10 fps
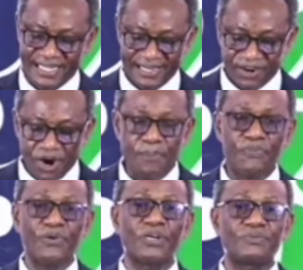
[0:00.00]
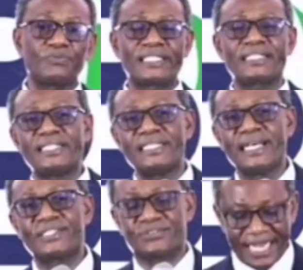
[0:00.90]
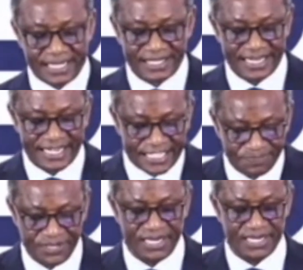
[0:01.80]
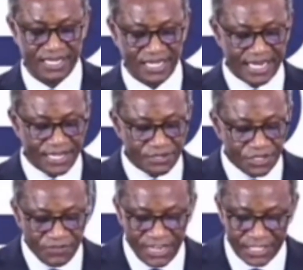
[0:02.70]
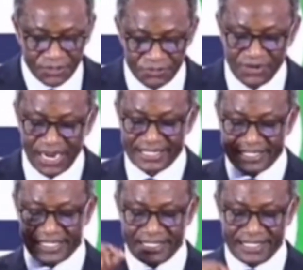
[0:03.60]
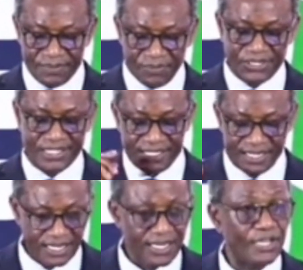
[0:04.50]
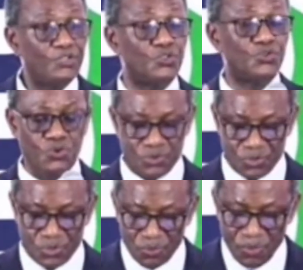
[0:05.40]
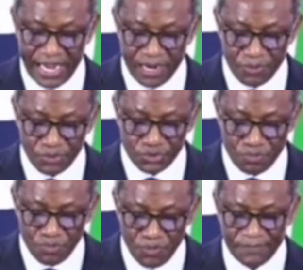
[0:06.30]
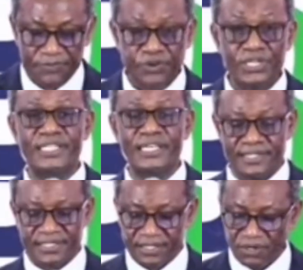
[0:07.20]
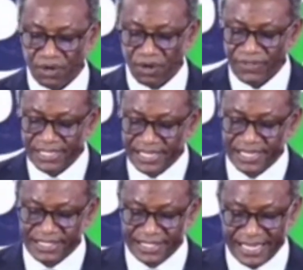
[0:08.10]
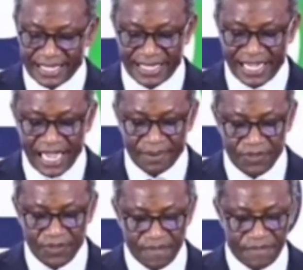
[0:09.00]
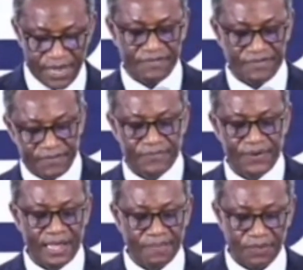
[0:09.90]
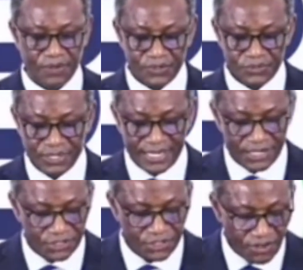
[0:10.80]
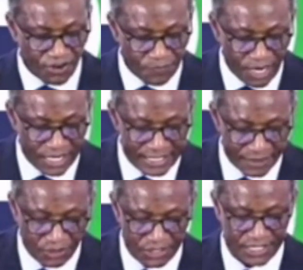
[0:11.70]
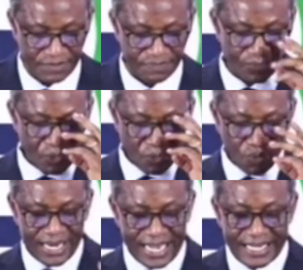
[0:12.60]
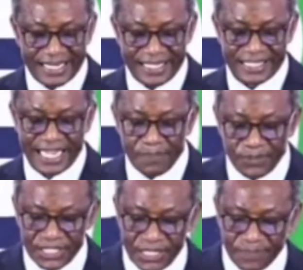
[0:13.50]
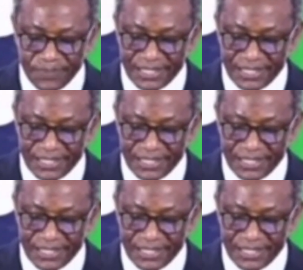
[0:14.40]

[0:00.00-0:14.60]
coupled with the strength and the speed and the youthful exuberance in Timothy, the two were able to move the frontiers of the church in their time very, very far. So, in the story of Paul and Timothy, we learn that discipleship is